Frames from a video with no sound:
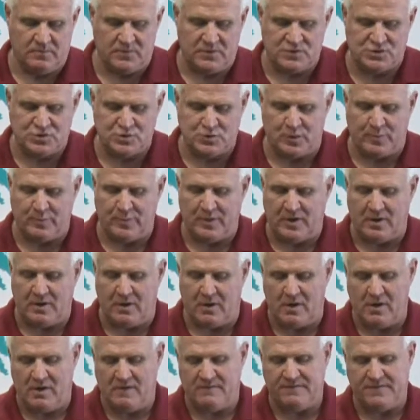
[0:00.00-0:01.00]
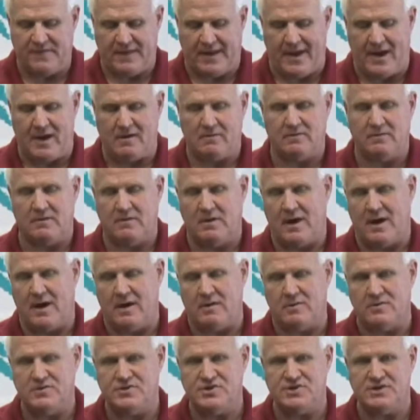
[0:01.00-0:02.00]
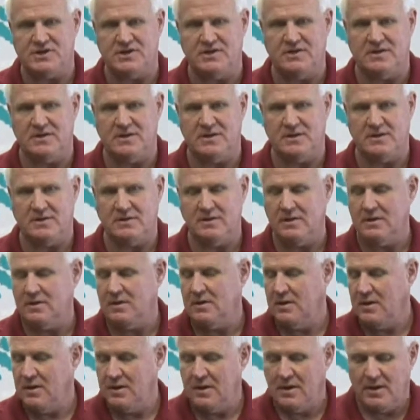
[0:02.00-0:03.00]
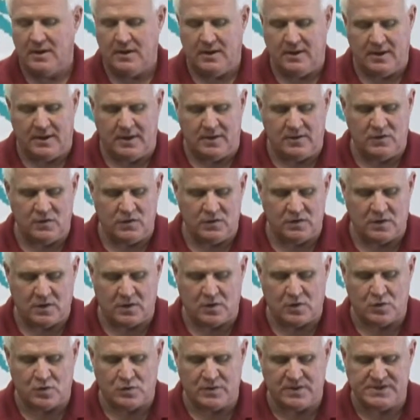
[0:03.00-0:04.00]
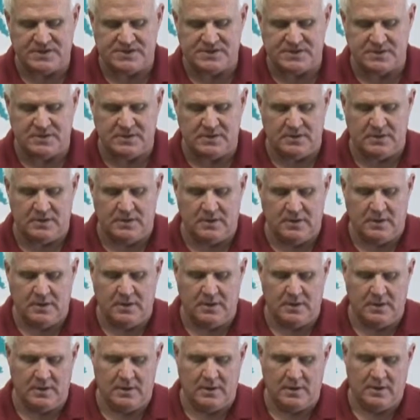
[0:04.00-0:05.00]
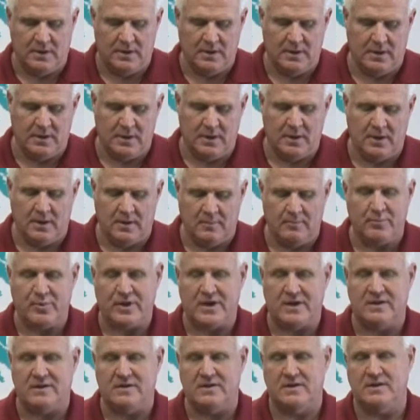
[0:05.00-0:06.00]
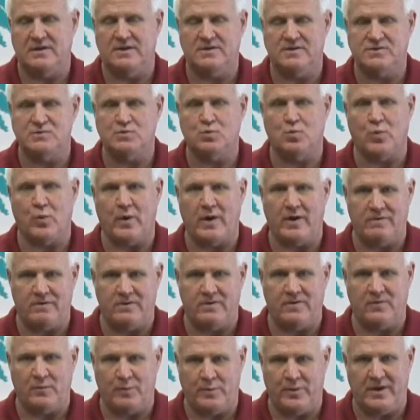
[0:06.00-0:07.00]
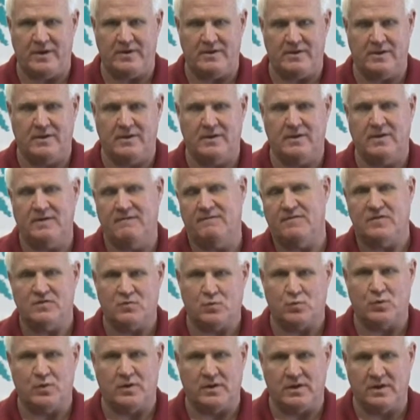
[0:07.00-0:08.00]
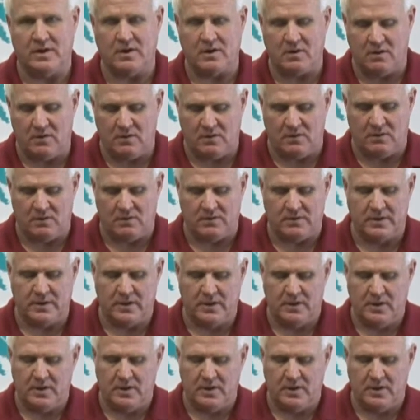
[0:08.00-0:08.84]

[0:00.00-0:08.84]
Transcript: stripping off the outer sheathing, and you can crease it, but it is weather dependent. If it's really cold,